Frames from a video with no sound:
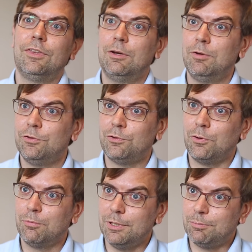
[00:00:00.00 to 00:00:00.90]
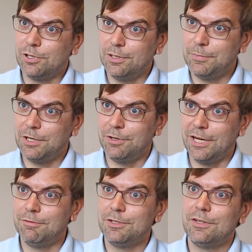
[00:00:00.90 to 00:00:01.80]
There is already preliminary
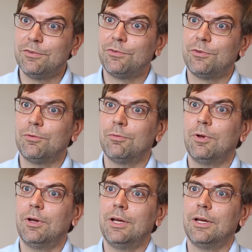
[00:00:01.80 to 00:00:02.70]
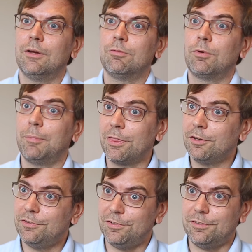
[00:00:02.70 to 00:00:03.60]
evidence from other
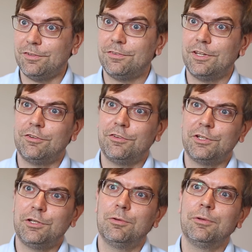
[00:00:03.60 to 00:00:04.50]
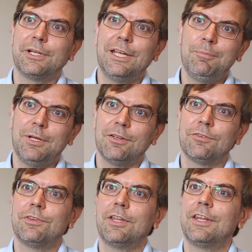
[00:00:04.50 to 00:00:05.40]
diseases, such as acute
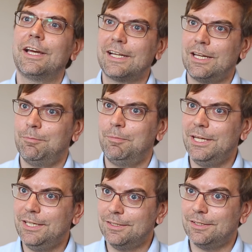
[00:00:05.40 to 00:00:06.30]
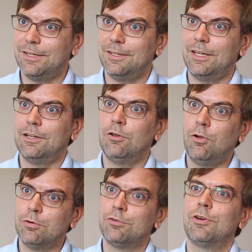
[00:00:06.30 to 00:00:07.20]
leukemias, that can mean that
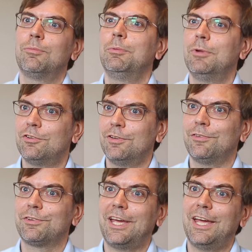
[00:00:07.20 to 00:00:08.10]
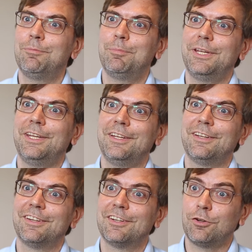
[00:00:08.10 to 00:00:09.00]
long-term remissions can be
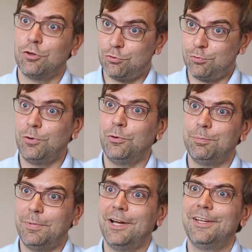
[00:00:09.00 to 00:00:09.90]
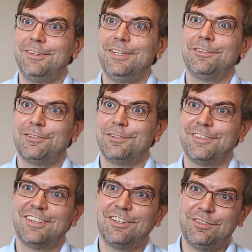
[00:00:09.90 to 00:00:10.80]
controlled by these
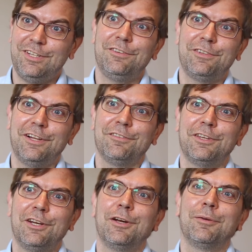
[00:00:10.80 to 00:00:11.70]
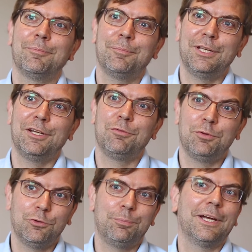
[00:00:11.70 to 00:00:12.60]
T cells that are being
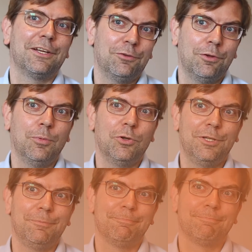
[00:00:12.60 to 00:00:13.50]
infused back into the body.